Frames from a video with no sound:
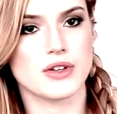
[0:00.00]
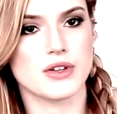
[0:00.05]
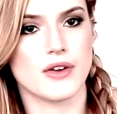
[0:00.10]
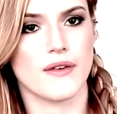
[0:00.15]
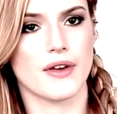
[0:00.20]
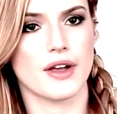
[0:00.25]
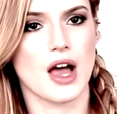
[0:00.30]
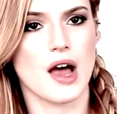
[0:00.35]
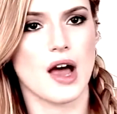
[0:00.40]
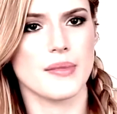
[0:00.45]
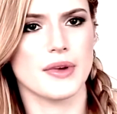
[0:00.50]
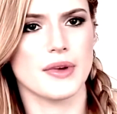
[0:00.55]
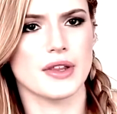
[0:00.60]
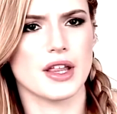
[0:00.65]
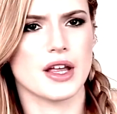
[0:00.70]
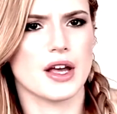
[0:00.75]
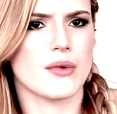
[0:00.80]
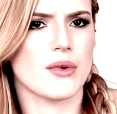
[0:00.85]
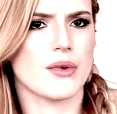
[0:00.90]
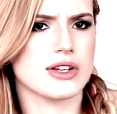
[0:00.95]
definitely a
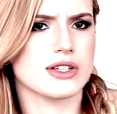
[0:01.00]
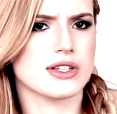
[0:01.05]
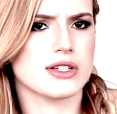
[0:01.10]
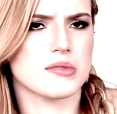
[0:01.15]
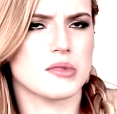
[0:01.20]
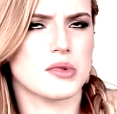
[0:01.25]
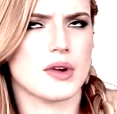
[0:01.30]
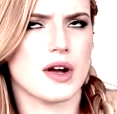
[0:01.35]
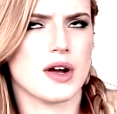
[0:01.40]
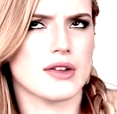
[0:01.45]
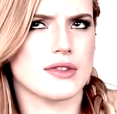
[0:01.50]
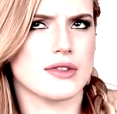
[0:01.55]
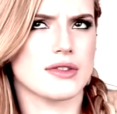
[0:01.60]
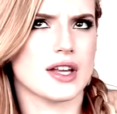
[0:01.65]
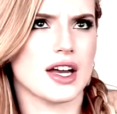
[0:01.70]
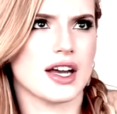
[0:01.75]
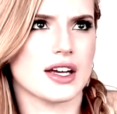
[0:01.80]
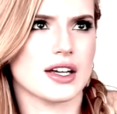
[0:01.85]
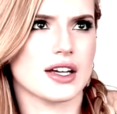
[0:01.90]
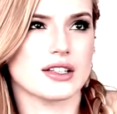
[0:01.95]
shock.
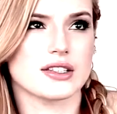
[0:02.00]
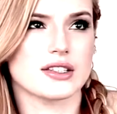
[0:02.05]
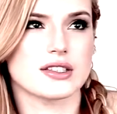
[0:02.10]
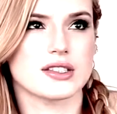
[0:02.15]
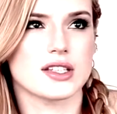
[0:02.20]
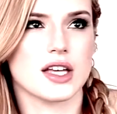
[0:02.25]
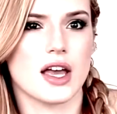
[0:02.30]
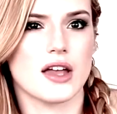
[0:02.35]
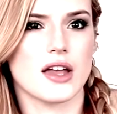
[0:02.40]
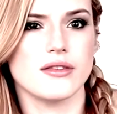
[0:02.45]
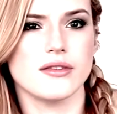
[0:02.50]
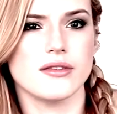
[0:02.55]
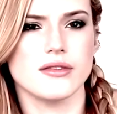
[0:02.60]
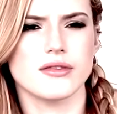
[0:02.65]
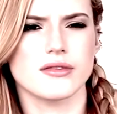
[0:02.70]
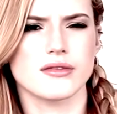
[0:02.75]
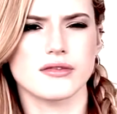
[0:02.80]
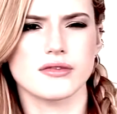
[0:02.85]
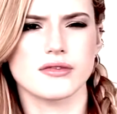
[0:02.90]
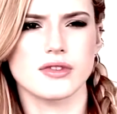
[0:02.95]
Um, look at
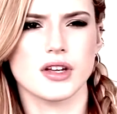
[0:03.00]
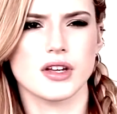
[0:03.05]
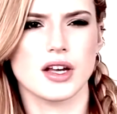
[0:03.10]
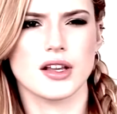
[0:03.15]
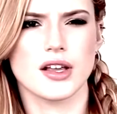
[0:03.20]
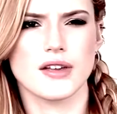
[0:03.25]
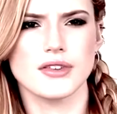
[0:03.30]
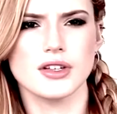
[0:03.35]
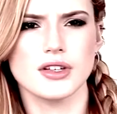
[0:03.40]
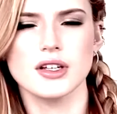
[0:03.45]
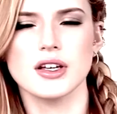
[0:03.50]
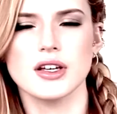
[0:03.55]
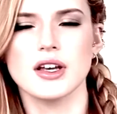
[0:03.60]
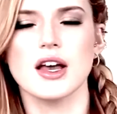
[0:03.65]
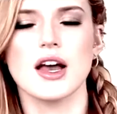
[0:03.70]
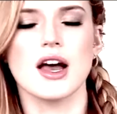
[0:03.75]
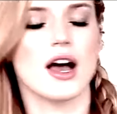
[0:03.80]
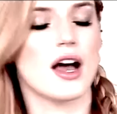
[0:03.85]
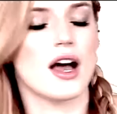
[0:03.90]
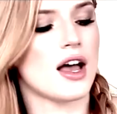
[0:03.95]
me now. Oh,
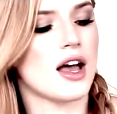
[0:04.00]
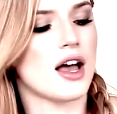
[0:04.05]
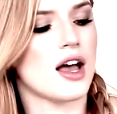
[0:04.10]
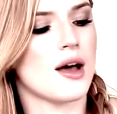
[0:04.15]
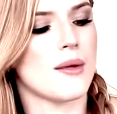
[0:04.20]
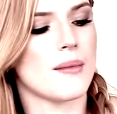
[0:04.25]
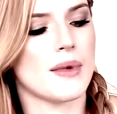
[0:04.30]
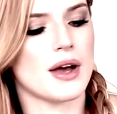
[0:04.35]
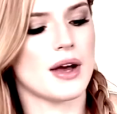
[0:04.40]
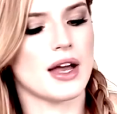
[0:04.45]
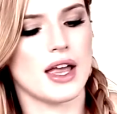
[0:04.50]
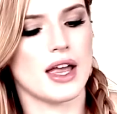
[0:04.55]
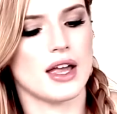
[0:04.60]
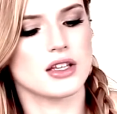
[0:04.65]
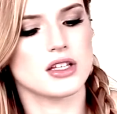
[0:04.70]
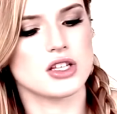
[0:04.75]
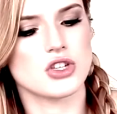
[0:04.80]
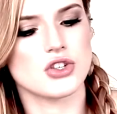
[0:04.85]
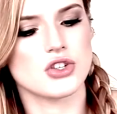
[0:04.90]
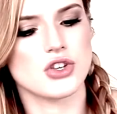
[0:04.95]
look at me now.
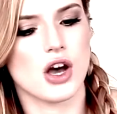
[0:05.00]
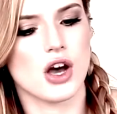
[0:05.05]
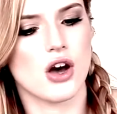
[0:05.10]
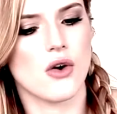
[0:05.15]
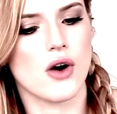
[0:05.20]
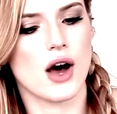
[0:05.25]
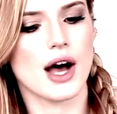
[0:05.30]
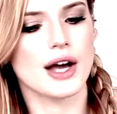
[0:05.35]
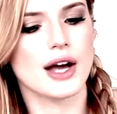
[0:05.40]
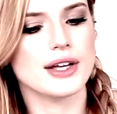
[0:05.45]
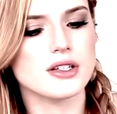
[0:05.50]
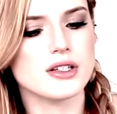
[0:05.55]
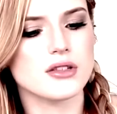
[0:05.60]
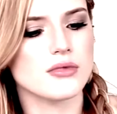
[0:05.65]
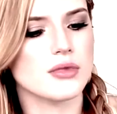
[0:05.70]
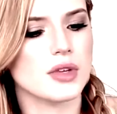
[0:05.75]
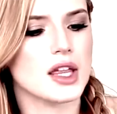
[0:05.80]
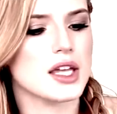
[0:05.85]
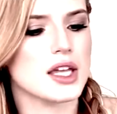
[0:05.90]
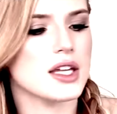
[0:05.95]
Okay, no.
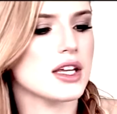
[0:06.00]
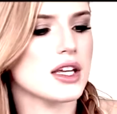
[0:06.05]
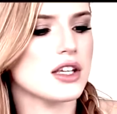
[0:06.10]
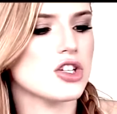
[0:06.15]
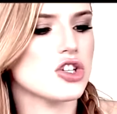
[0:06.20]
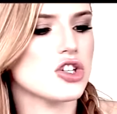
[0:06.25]
It was